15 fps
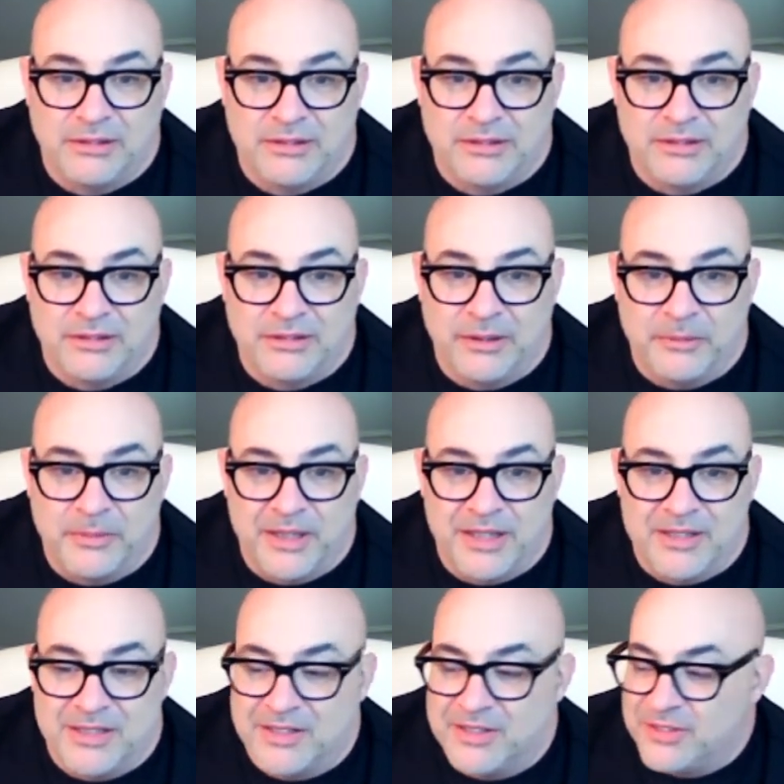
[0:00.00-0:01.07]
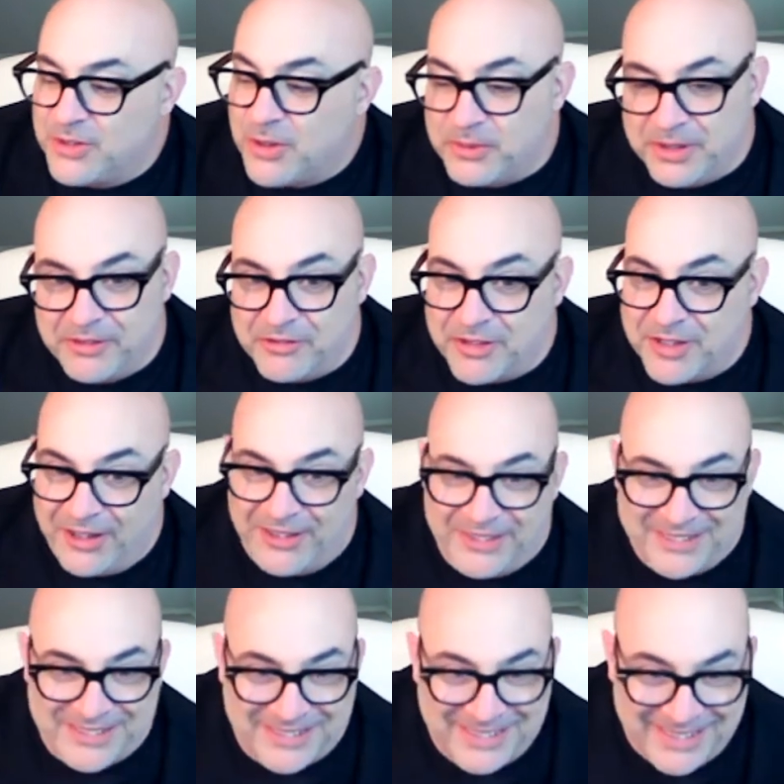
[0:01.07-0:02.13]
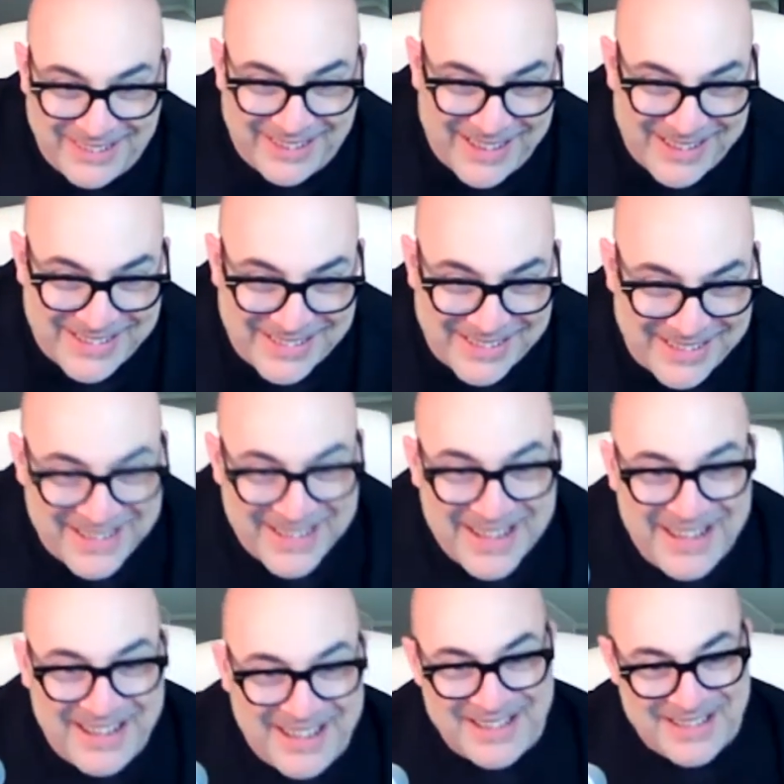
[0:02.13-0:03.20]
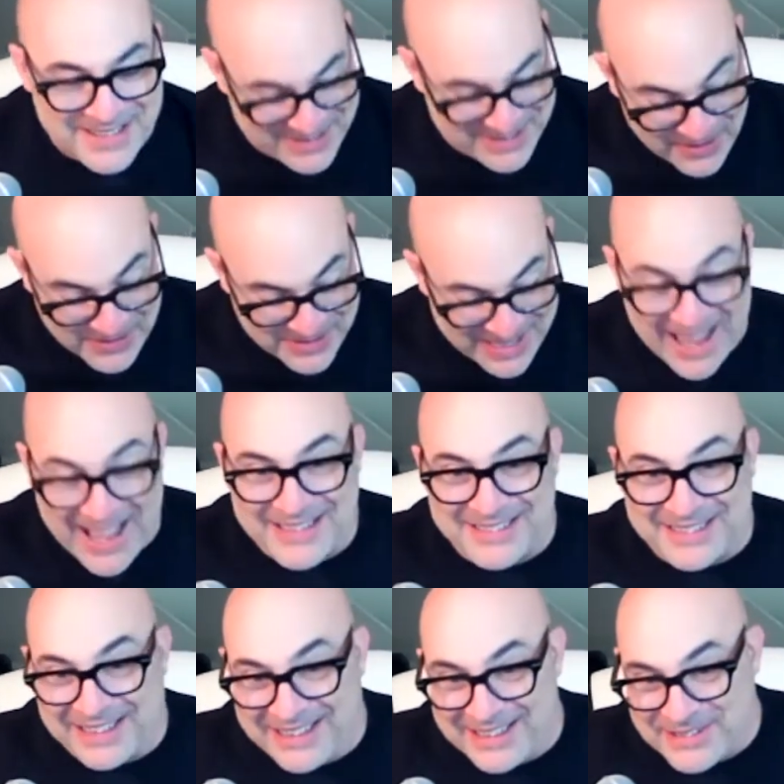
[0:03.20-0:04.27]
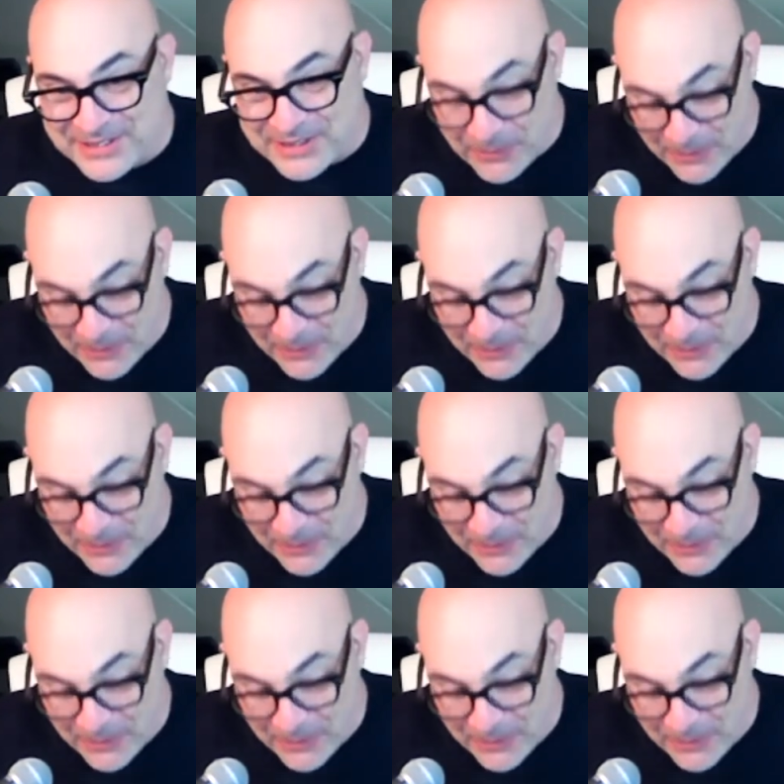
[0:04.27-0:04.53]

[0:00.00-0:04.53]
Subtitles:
it? Because it's so difficult. It's so taxing and it's so